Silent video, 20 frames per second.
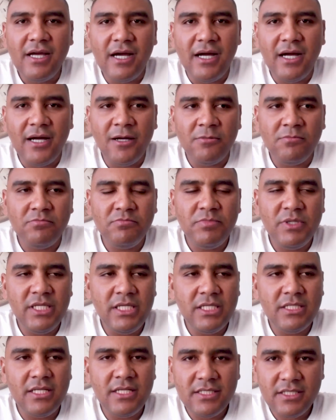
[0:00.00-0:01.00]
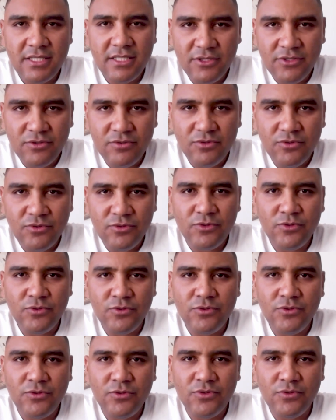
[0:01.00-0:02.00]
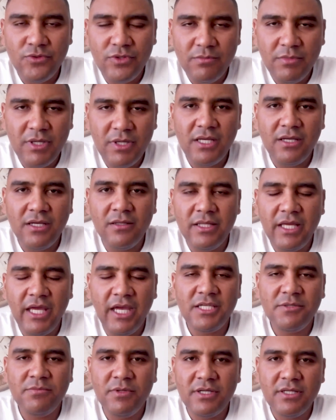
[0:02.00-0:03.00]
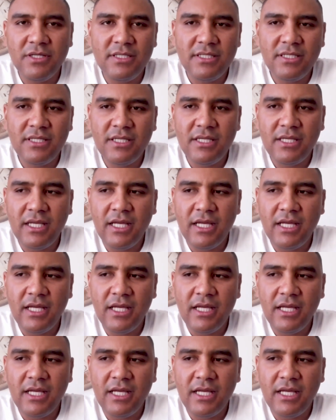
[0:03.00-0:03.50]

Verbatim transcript: Um, please listen to, to, to, to, the medical experts.